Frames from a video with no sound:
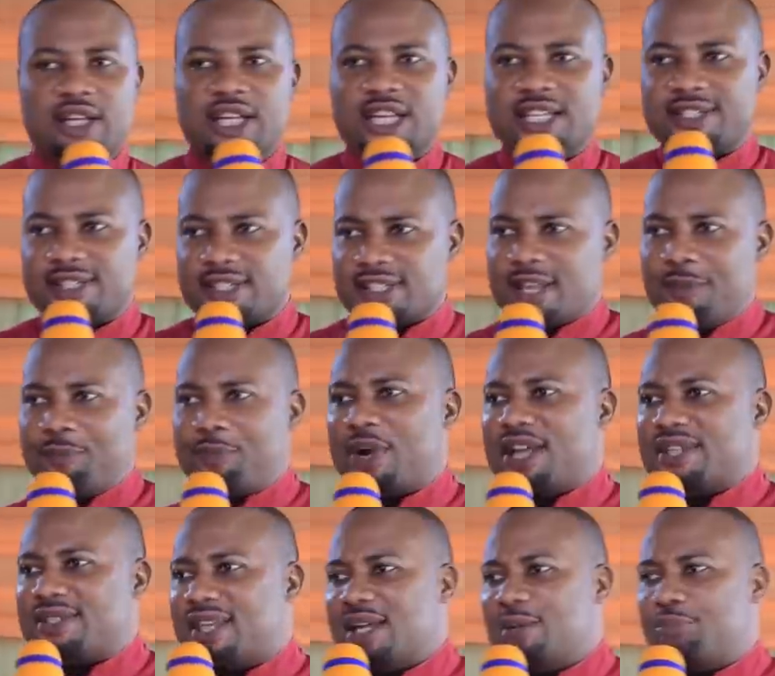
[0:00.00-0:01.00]
the sitting
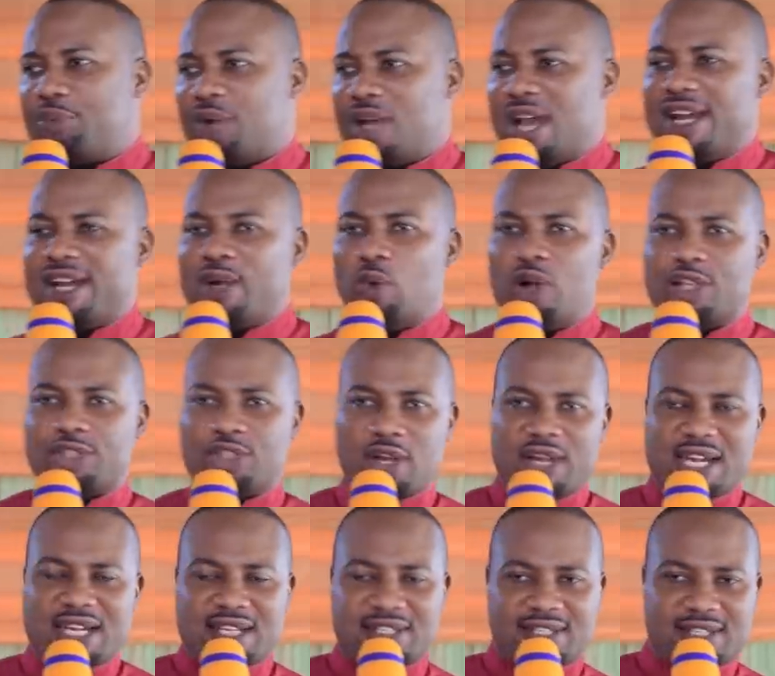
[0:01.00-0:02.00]
president, Buhari, was
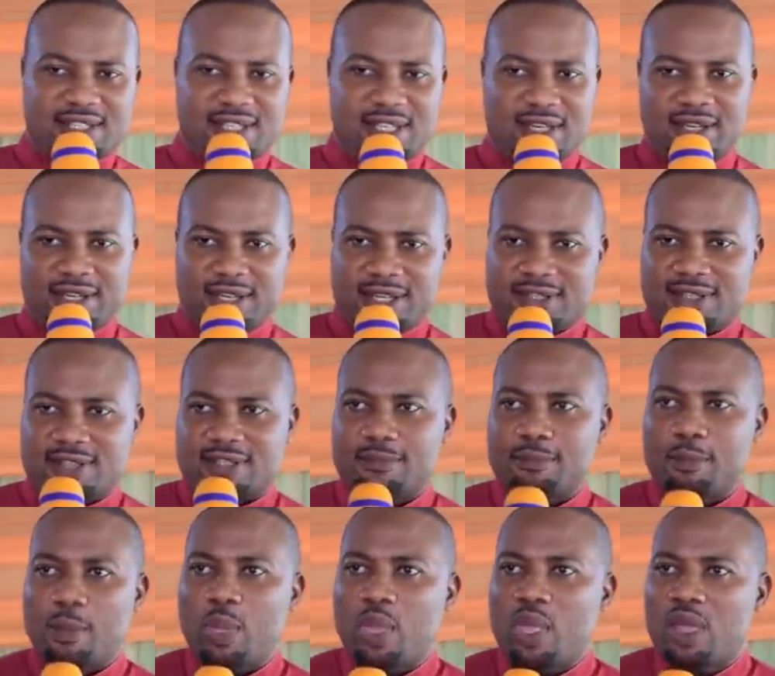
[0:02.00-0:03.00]
already sitting on it.
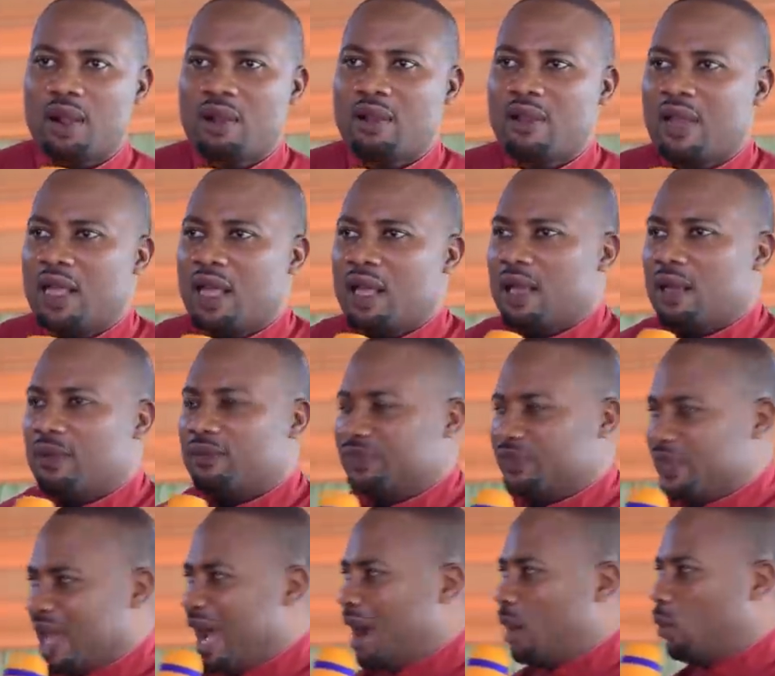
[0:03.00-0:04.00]

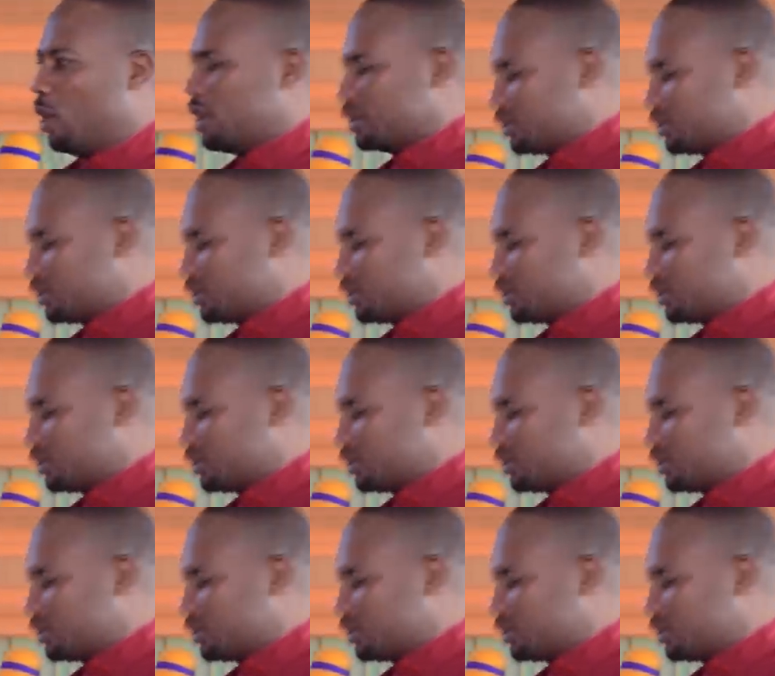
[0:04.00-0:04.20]
Now, I